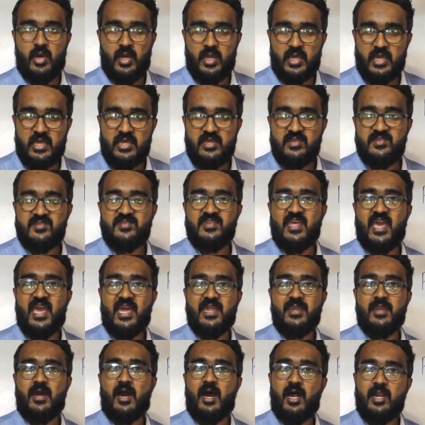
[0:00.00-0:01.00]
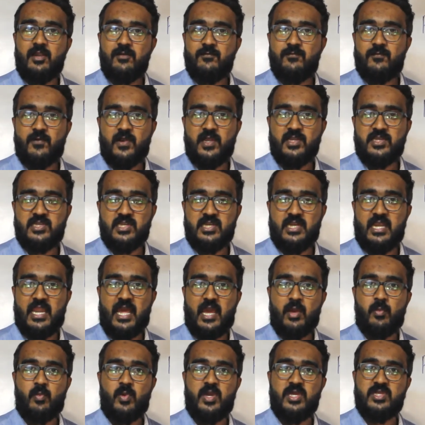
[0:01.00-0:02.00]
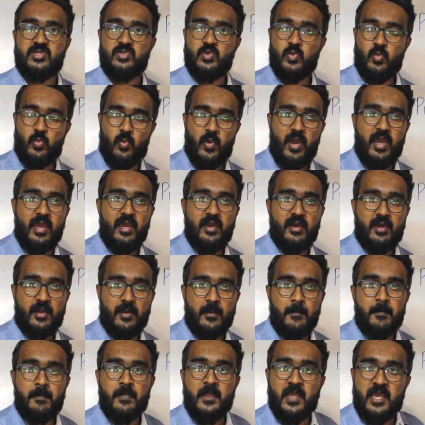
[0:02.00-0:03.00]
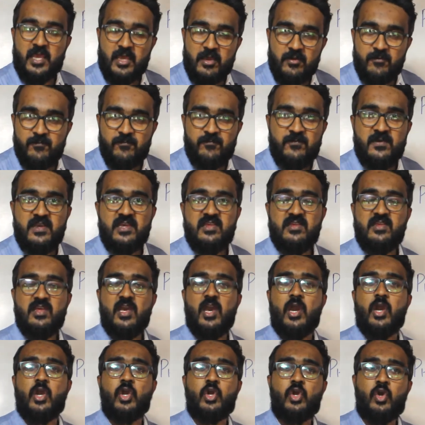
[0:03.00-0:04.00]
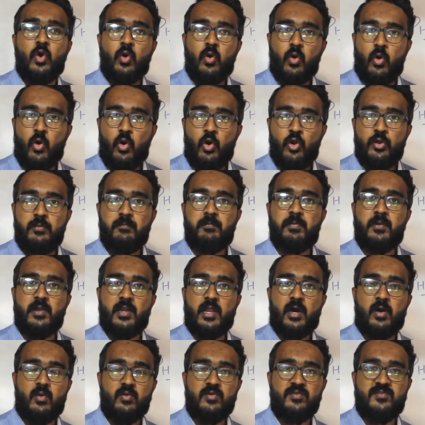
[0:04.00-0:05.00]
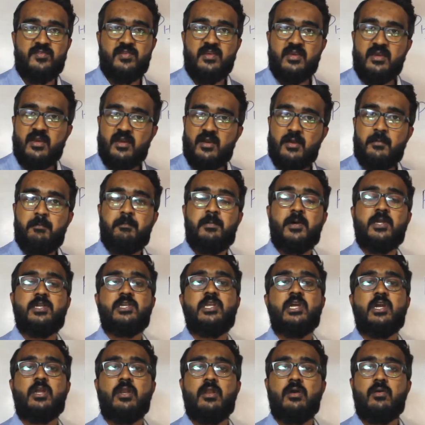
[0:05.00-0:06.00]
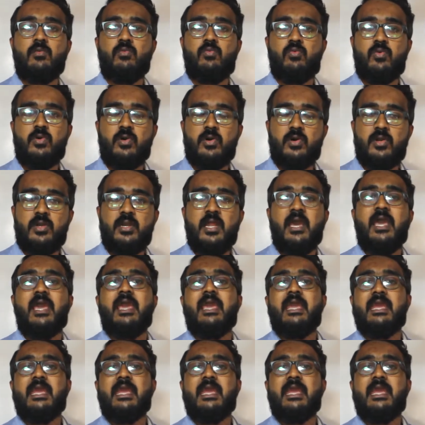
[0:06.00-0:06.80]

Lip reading: is an unphonetic language where if we go on pronouncing a particular word